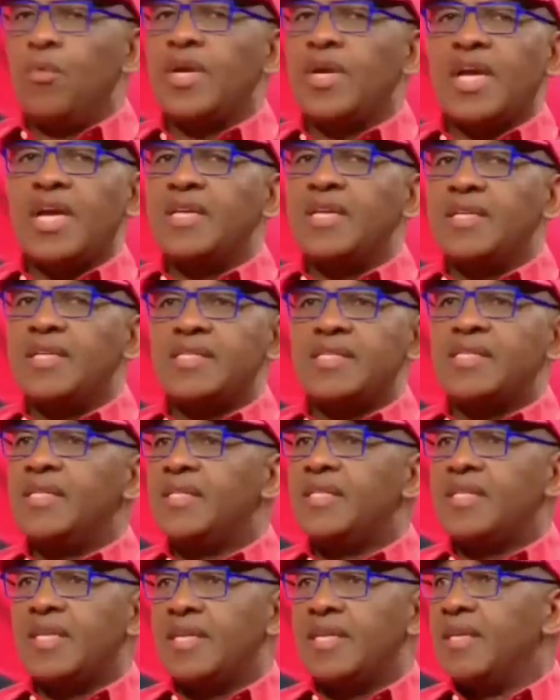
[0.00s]
we can
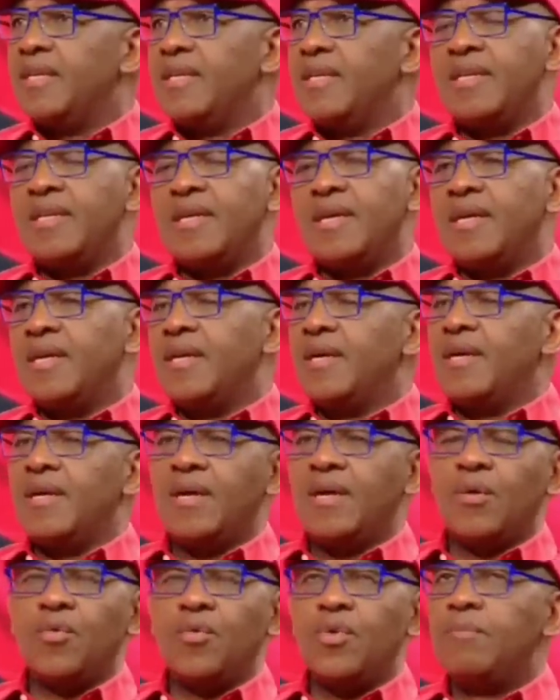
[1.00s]
sit and
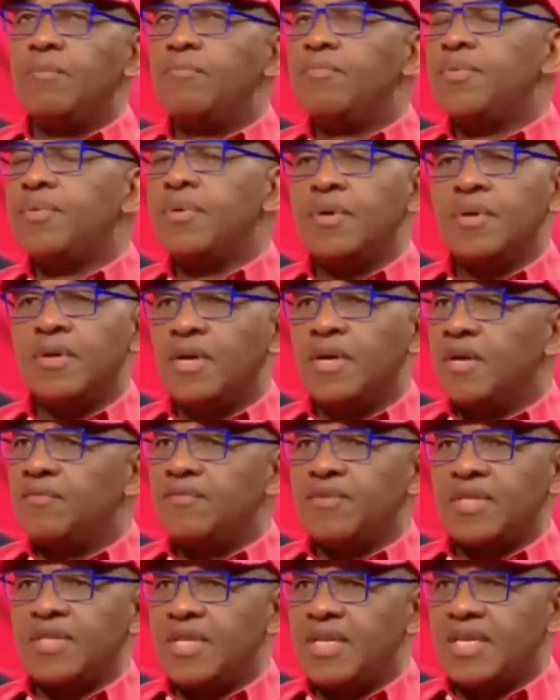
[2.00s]
weep
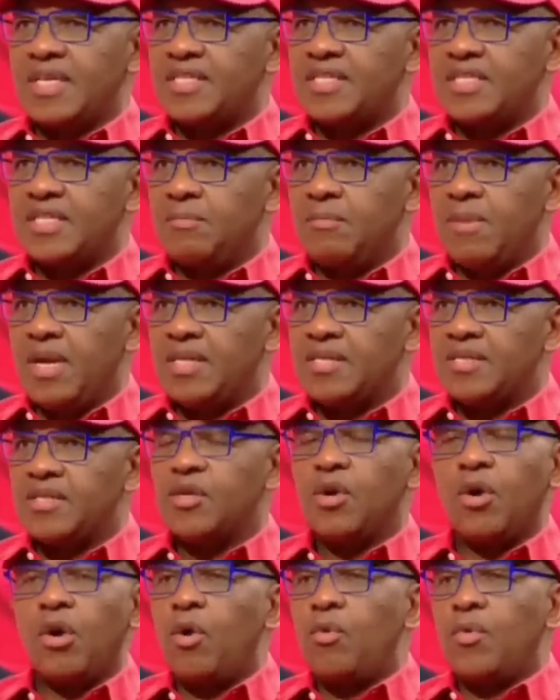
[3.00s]
for the next 3 months,
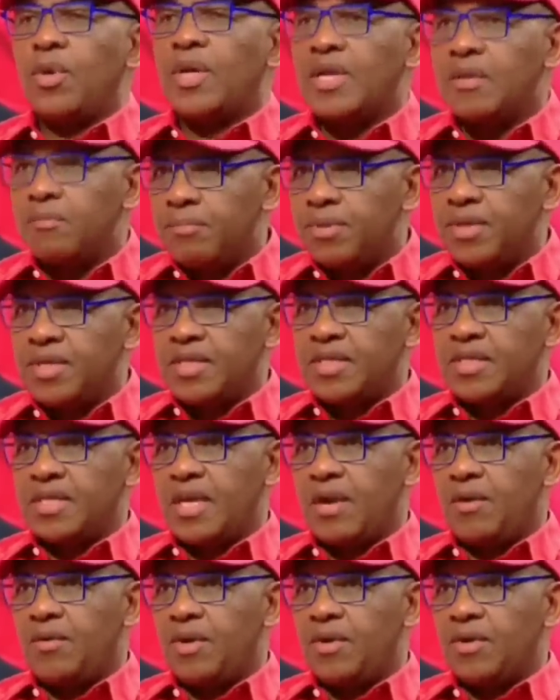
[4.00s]
or we can build
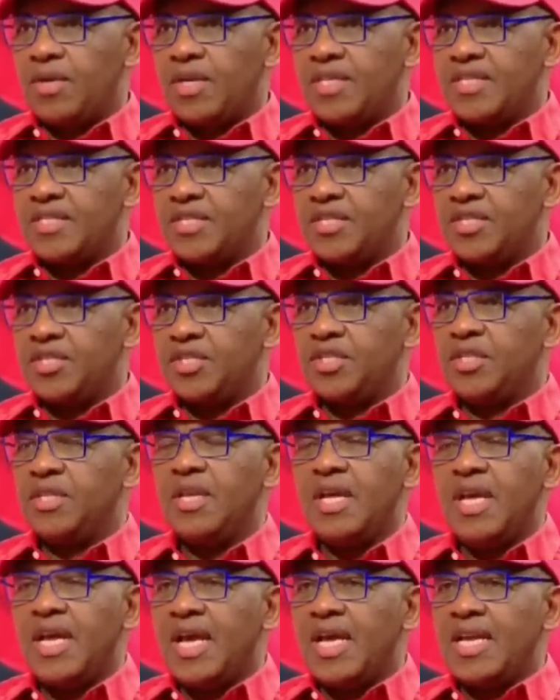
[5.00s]
our organization
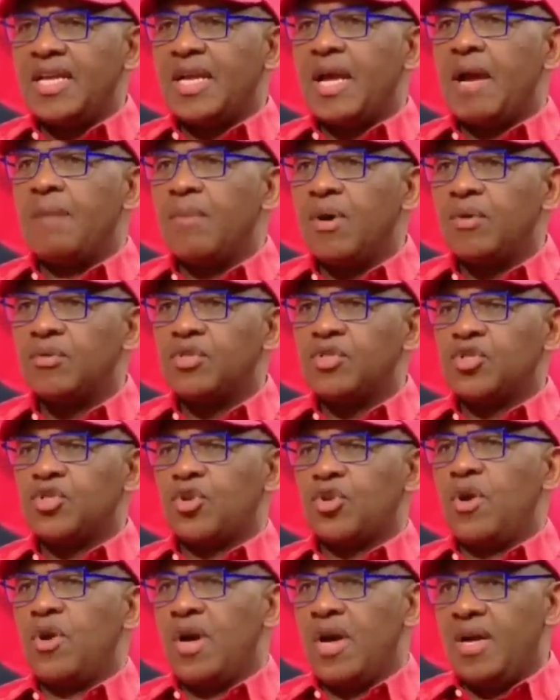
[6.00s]
and come out
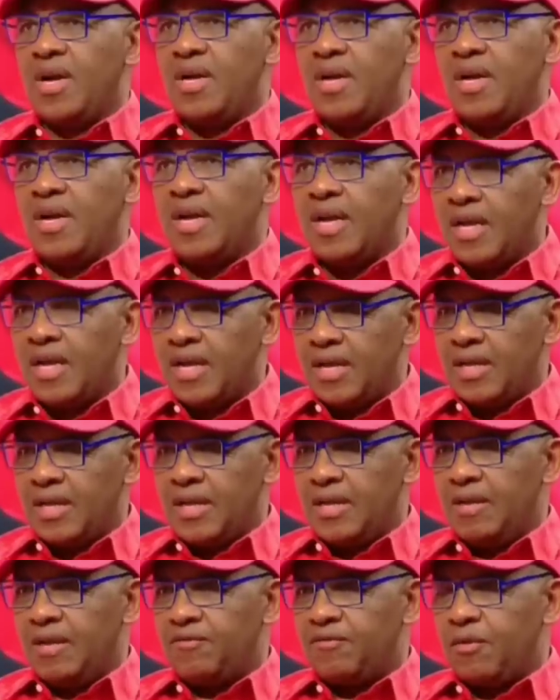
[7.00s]
stronger
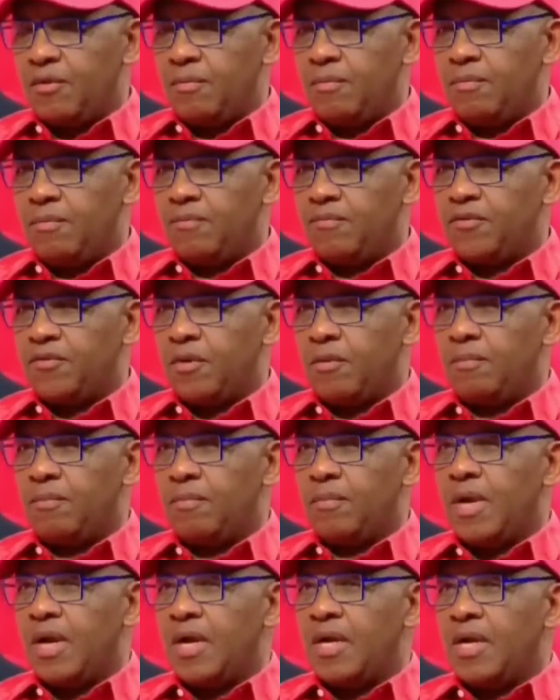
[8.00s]

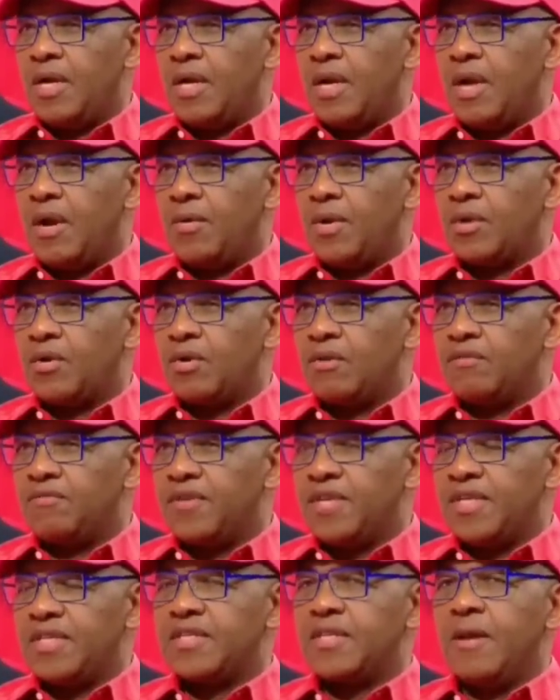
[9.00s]
from our
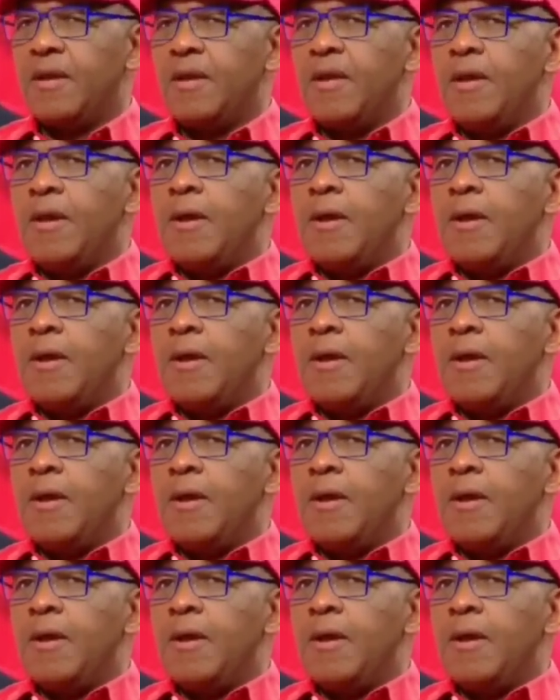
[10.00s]
conference.